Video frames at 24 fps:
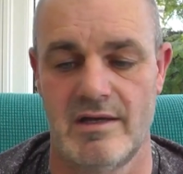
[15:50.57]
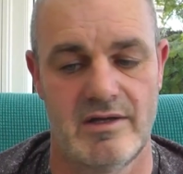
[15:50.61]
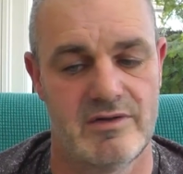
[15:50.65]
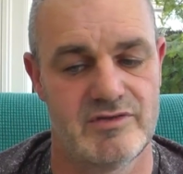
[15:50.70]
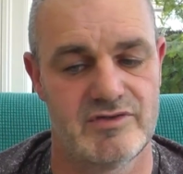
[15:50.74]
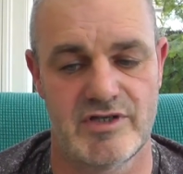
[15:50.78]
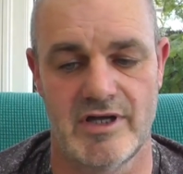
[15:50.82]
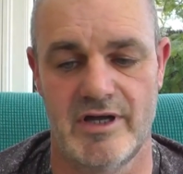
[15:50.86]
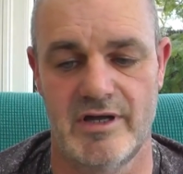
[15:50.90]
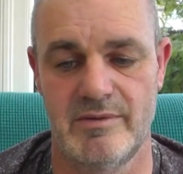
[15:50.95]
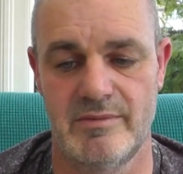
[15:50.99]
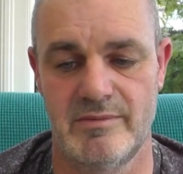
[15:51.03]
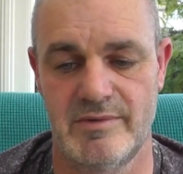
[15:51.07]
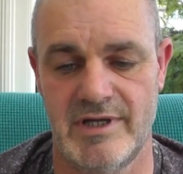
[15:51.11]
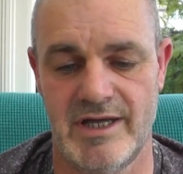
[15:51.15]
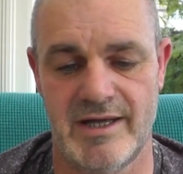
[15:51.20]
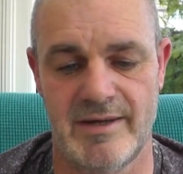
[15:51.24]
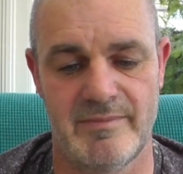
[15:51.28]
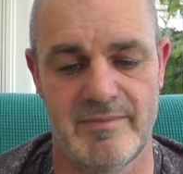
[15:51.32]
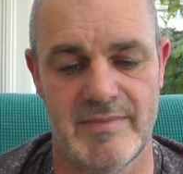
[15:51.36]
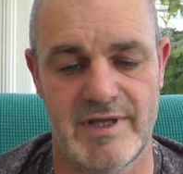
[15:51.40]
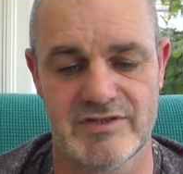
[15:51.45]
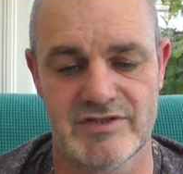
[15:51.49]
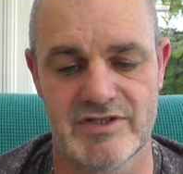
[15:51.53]
So
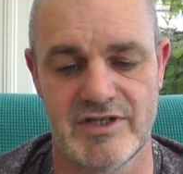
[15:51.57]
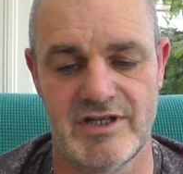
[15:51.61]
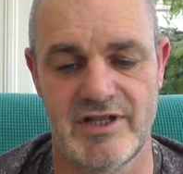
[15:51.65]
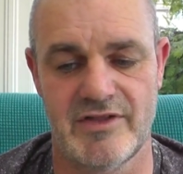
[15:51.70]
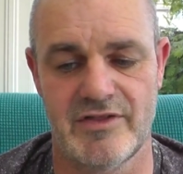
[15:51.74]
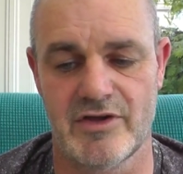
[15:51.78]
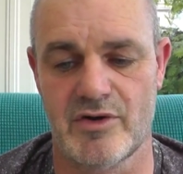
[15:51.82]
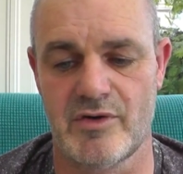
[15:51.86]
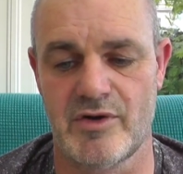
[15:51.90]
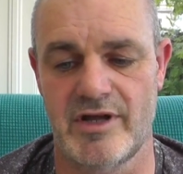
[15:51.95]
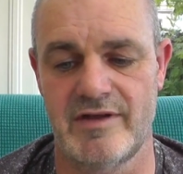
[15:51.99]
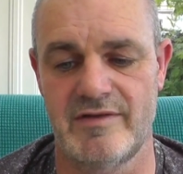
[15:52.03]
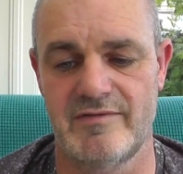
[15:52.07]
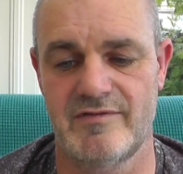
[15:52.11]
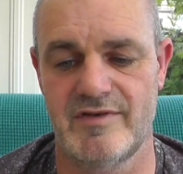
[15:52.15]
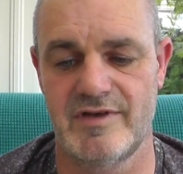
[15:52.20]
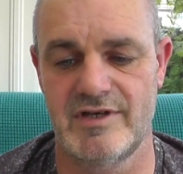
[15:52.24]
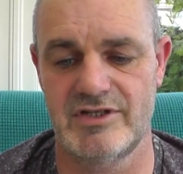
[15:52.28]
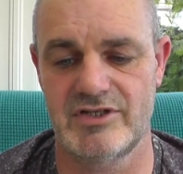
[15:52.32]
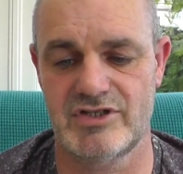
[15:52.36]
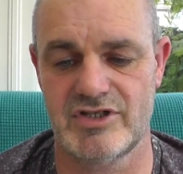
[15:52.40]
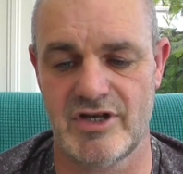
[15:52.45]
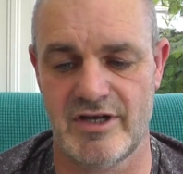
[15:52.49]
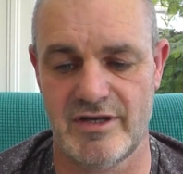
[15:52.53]
yeah, that's another great
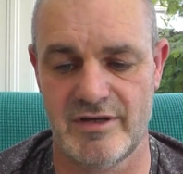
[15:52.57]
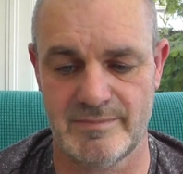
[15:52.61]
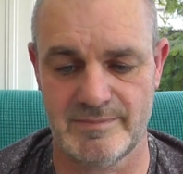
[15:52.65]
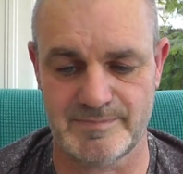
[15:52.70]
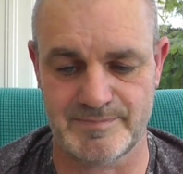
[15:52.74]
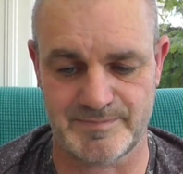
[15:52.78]
feature.